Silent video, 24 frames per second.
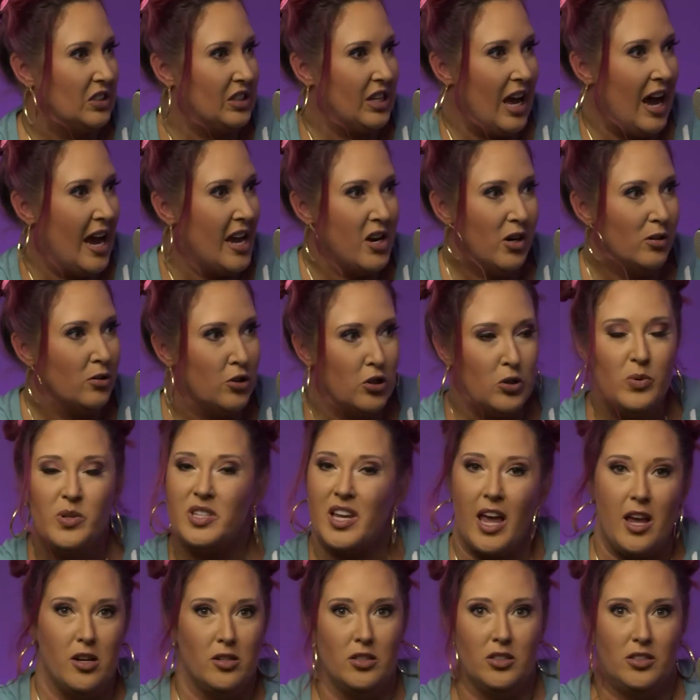I don't do
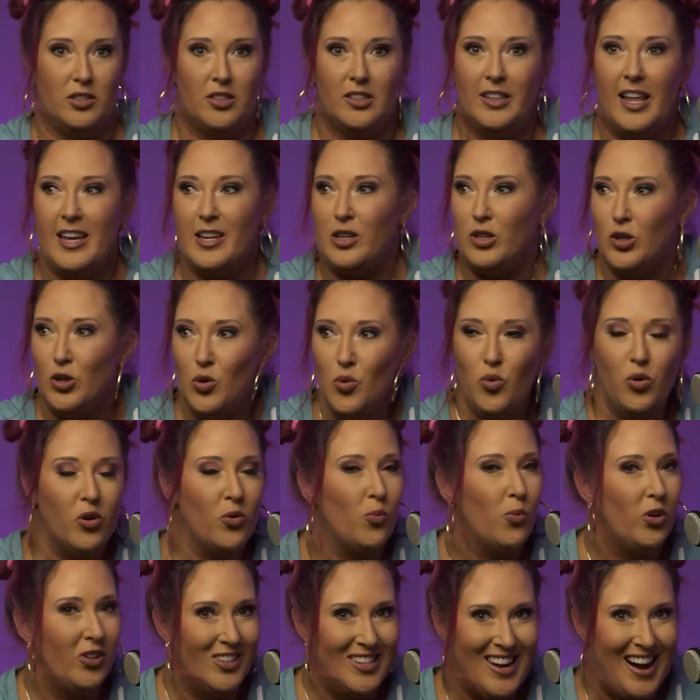scales. Like you
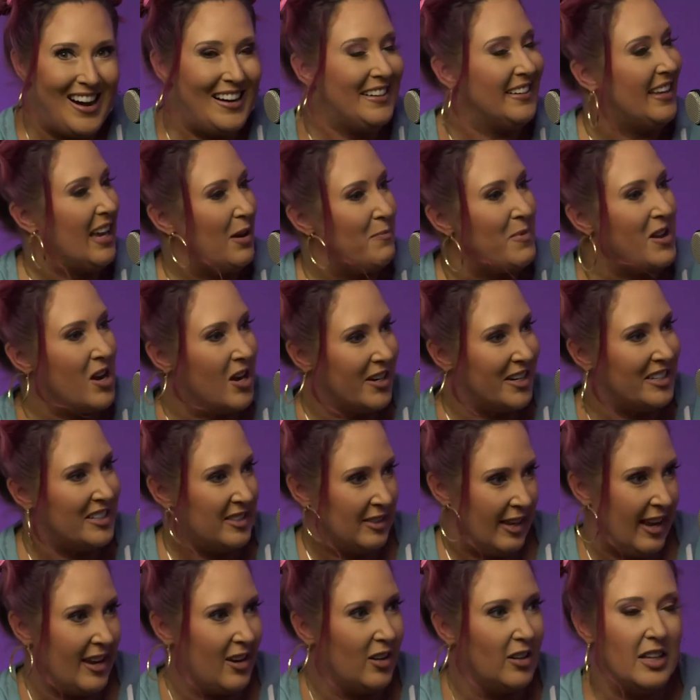will not get me on a
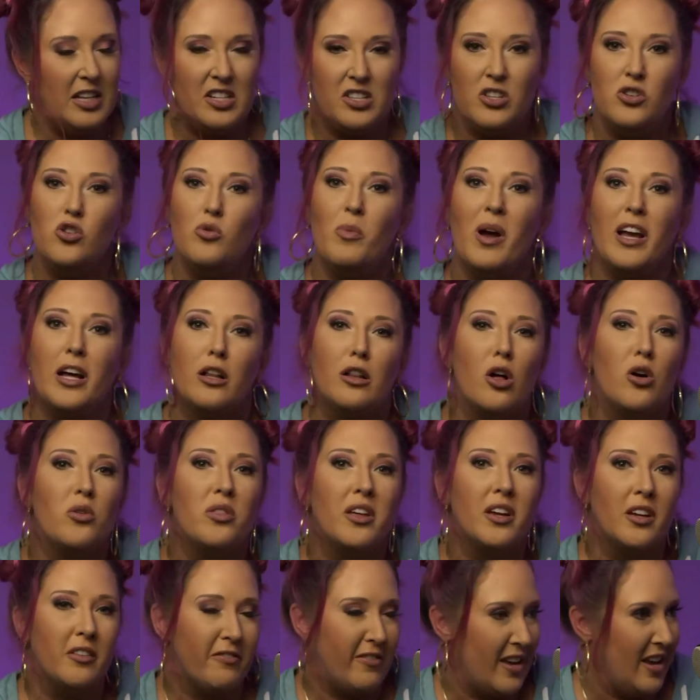scale. It's do my
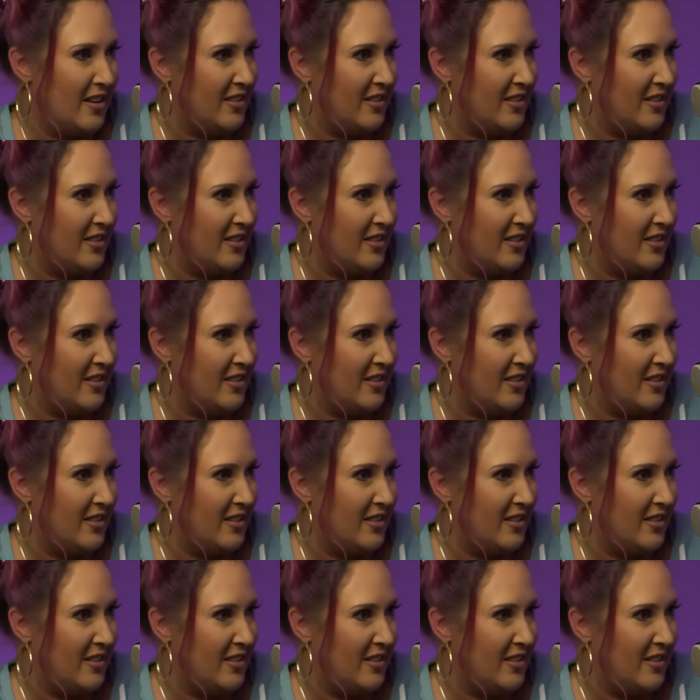clothing fit.